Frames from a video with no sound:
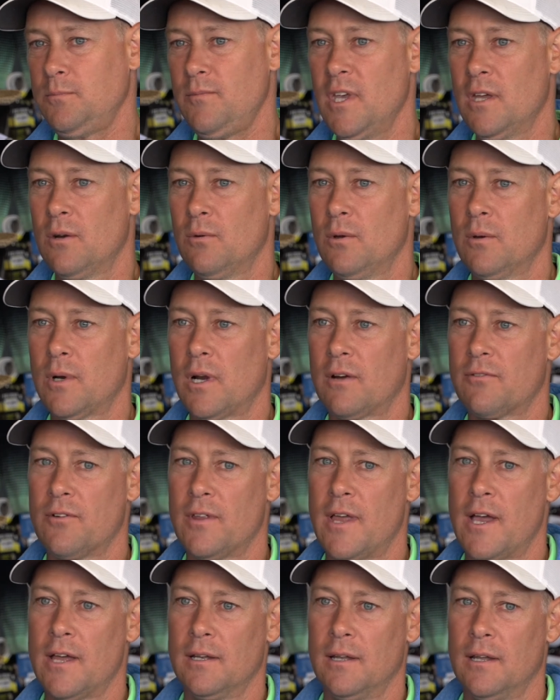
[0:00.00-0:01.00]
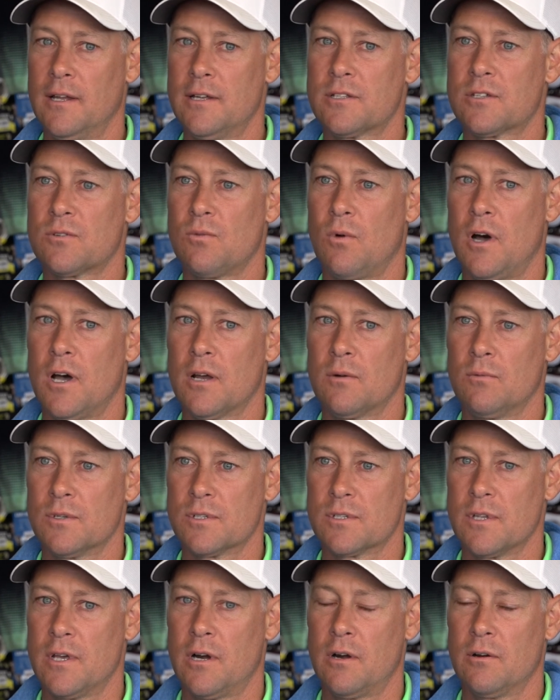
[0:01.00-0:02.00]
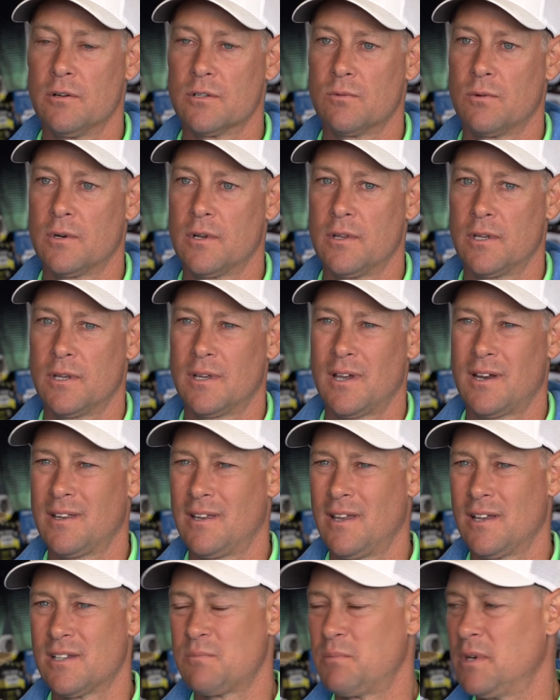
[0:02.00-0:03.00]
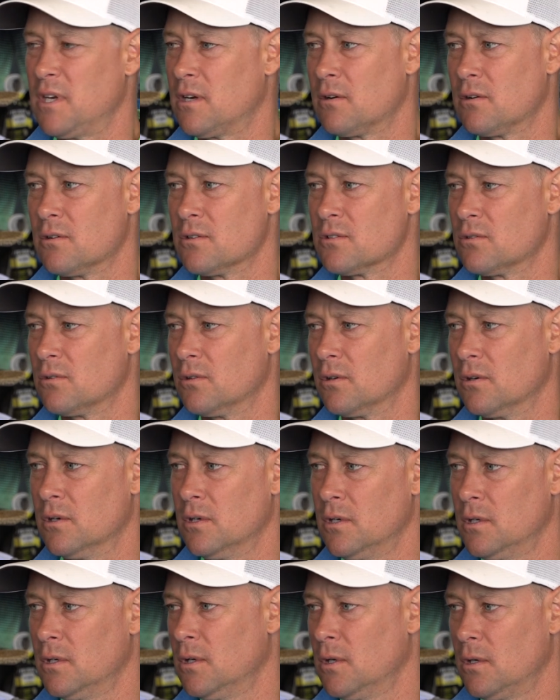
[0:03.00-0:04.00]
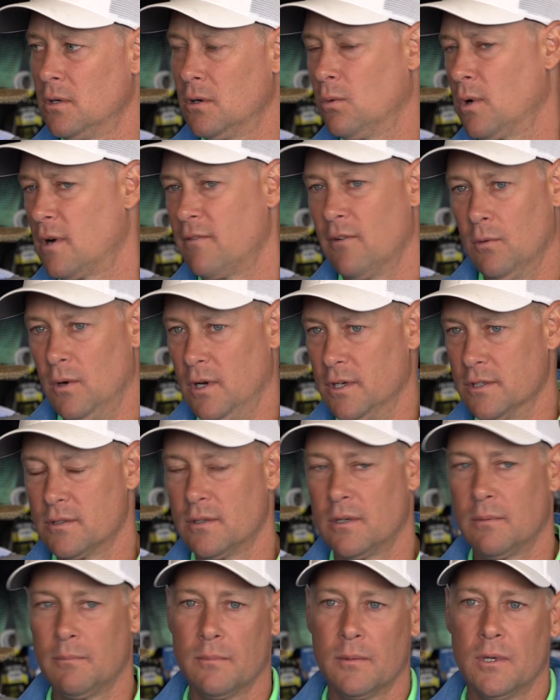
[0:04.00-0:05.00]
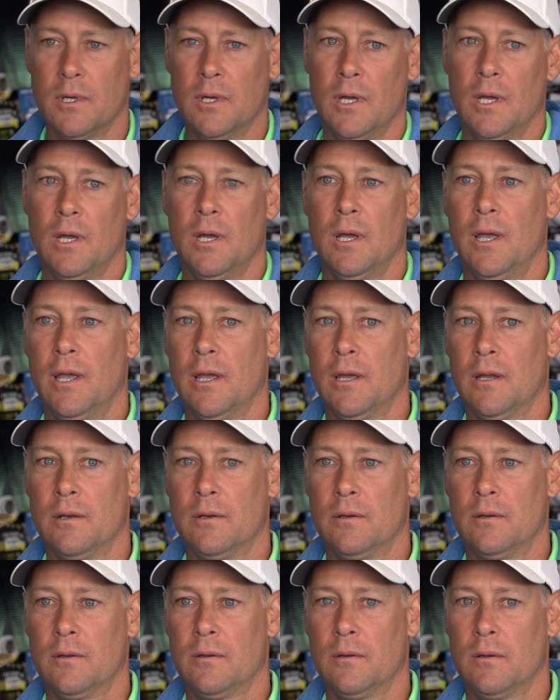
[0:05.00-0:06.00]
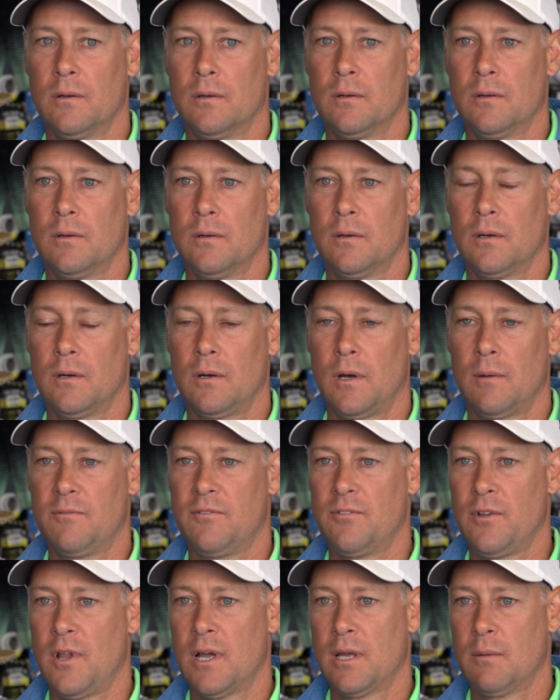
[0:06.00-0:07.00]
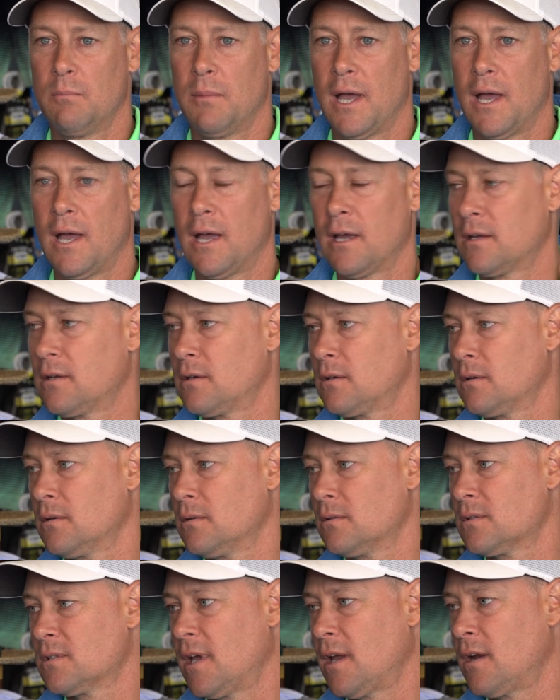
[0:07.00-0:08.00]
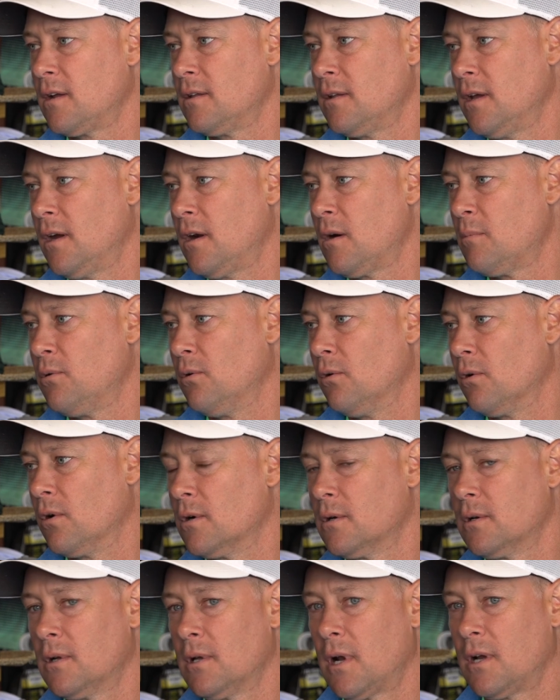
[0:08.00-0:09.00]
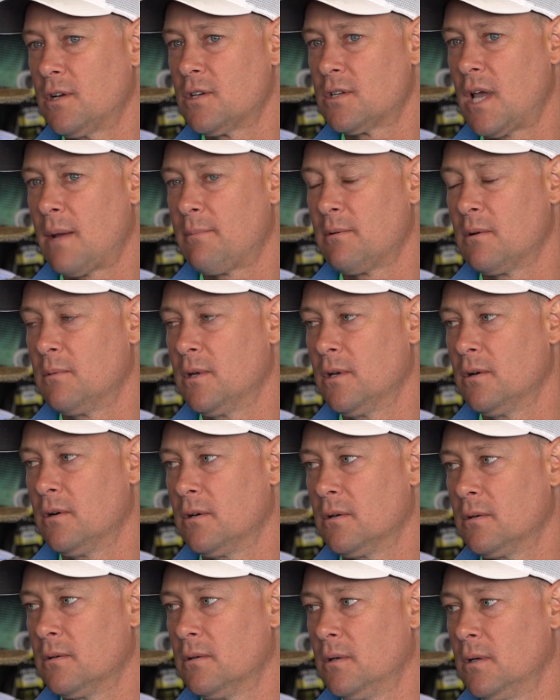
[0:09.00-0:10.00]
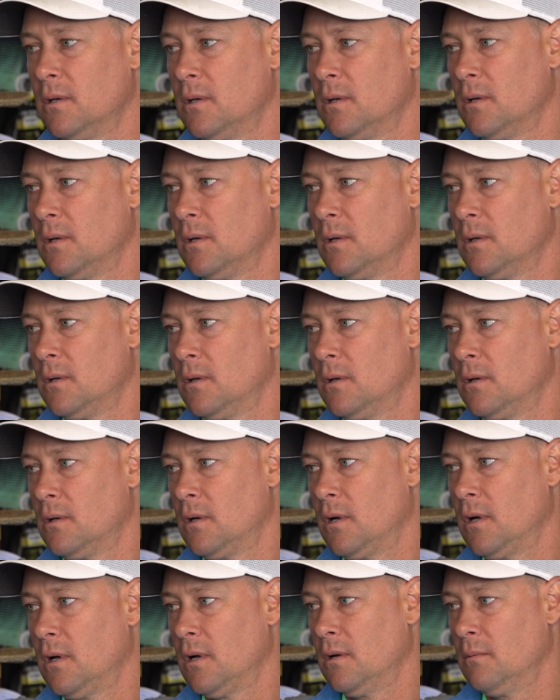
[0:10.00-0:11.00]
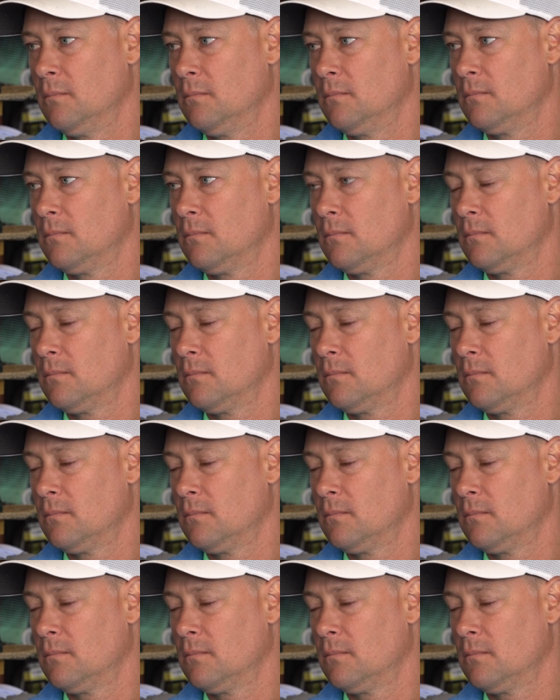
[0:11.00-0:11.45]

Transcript: And we went out for that, and Lynn Swann was there as one of the kind of guest speakers or, or whatever it was. Um, and I'm flying back, standing in the airport, and I just happened to be on um,